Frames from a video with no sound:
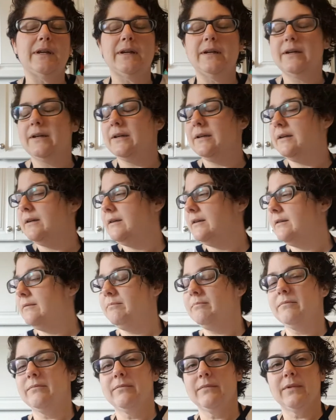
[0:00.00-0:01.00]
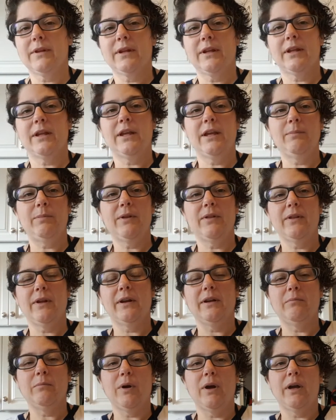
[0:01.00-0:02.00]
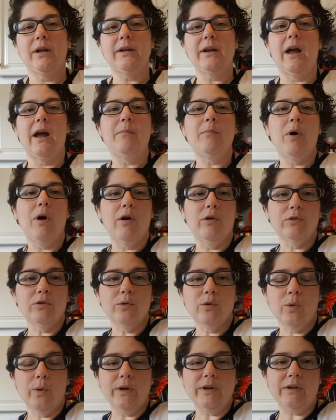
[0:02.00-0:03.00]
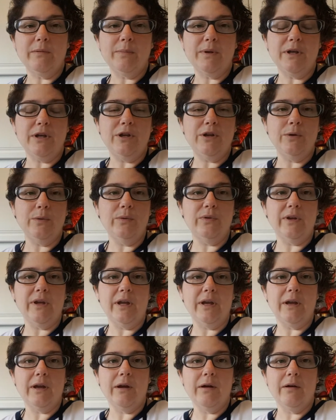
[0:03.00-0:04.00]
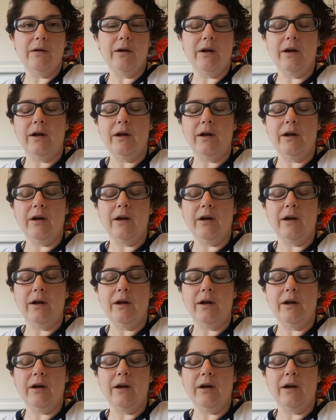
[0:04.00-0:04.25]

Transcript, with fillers: Uh, keeping that in mind, I'm also going to be using